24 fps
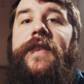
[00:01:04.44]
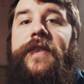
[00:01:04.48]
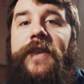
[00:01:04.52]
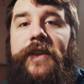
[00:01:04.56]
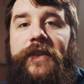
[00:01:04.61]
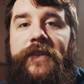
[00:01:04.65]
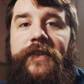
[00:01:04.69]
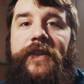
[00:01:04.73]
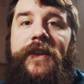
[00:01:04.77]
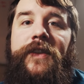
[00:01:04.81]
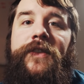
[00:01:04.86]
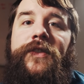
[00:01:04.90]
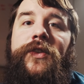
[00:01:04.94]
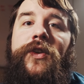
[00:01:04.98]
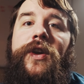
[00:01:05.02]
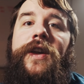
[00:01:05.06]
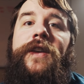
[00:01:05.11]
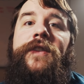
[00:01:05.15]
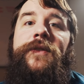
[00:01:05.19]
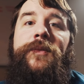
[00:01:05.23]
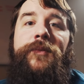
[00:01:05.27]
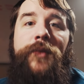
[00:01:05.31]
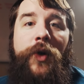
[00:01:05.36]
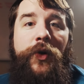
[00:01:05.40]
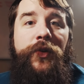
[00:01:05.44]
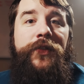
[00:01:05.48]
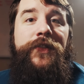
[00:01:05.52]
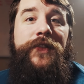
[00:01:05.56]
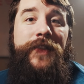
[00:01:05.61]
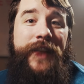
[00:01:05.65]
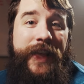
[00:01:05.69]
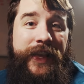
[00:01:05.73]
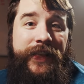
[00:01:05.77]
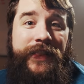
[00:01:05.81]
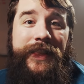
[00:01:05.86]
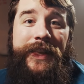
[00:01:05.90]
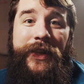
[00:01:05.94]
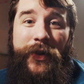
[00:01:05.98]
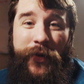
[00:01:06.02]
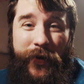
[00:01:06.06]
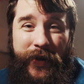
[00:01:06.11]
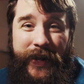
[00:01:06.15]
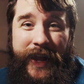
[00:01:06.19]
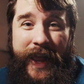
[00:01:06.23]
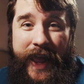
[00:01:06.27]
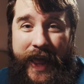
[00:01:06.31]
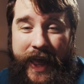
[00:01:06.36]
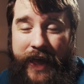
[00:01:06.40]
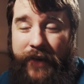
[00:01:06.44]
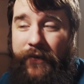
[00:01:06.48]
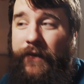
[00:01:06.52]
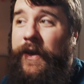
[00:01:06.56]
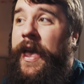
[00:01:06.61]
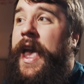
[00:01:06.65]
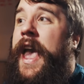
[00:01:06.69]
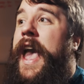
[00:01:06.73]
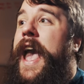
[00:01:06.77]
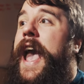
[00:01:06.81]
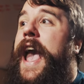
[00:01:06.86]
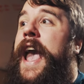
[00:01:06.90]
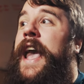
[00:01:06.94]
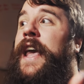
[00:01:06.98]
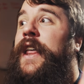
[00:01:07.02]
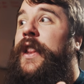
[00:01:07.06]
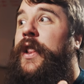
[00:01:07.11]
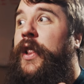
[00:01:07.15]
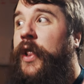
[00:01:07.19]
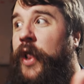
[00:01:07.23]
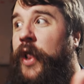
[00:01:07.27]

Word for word: that this sensor is most likely going to have a